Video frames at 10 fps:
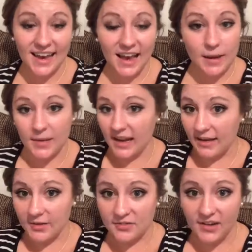I might
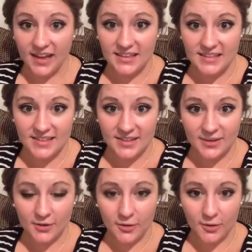have a friend
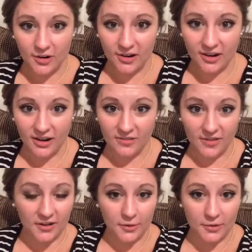or a
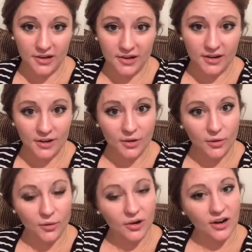follower
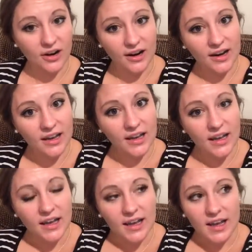or
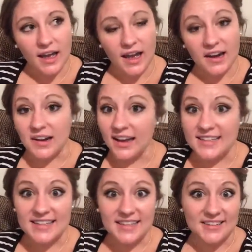a
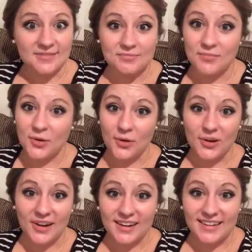cousin
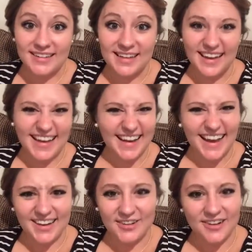or an
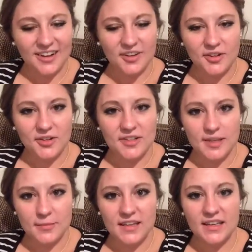aunt or an uncle or
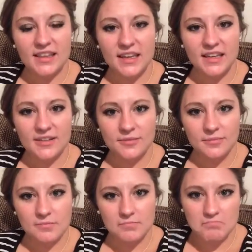somebody that
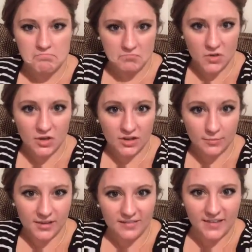could
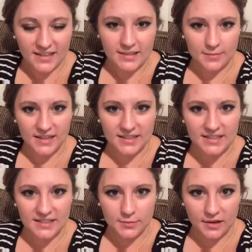have been affected by
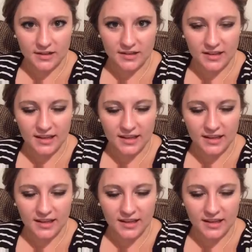this as well.